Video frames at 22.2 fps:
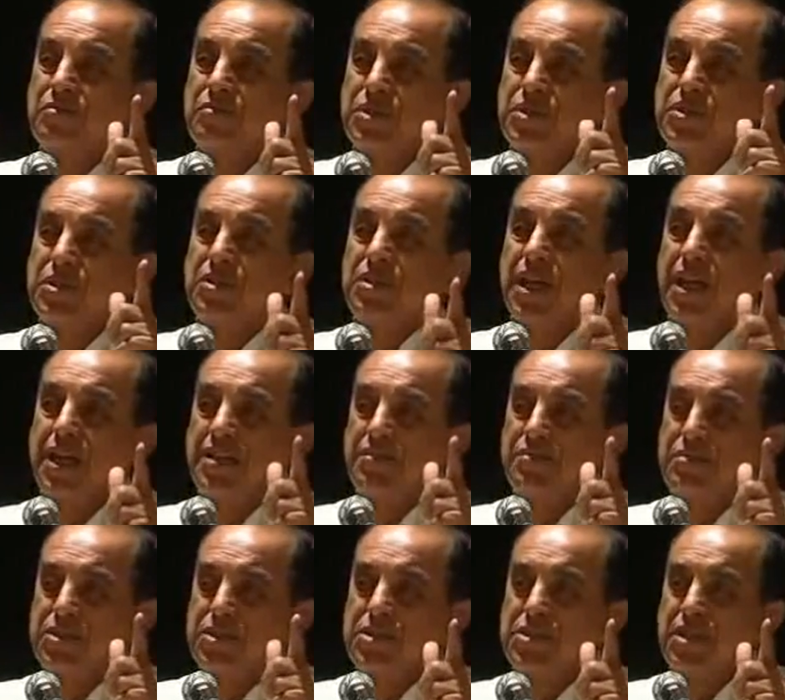which is
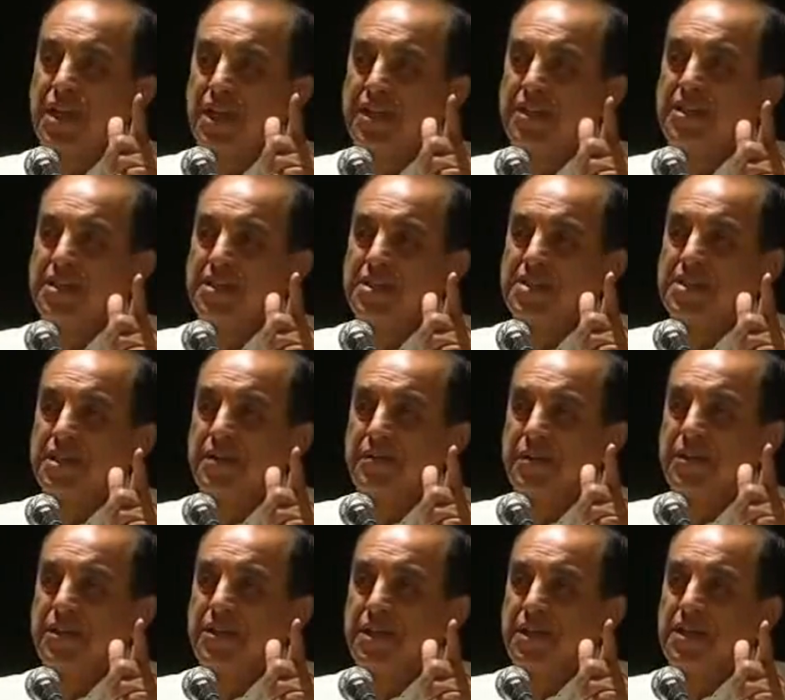
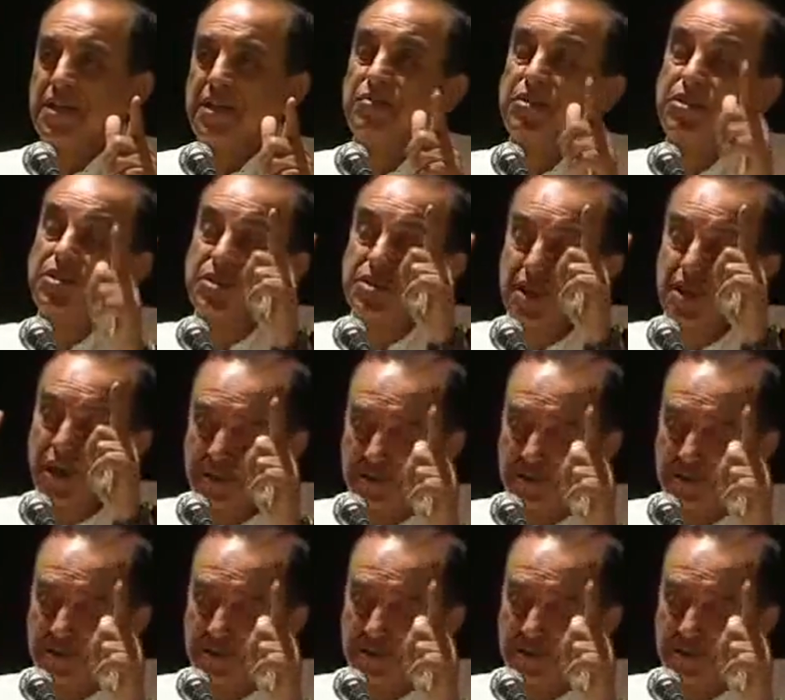1970, which